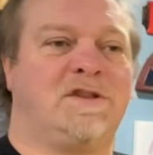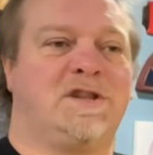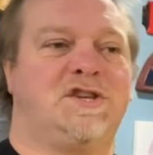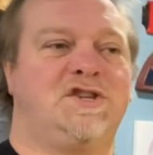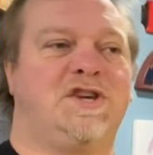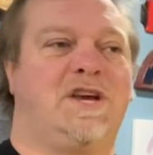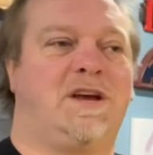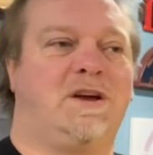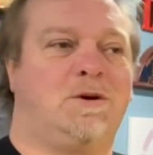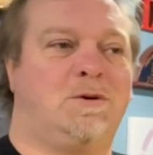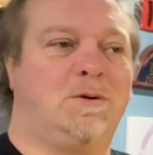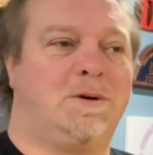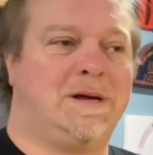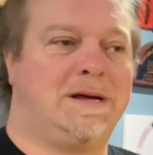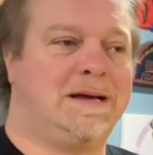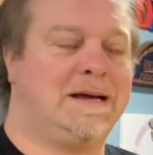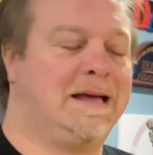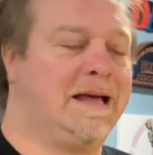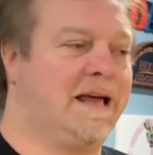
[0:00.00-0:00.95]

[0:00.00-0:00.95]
the show,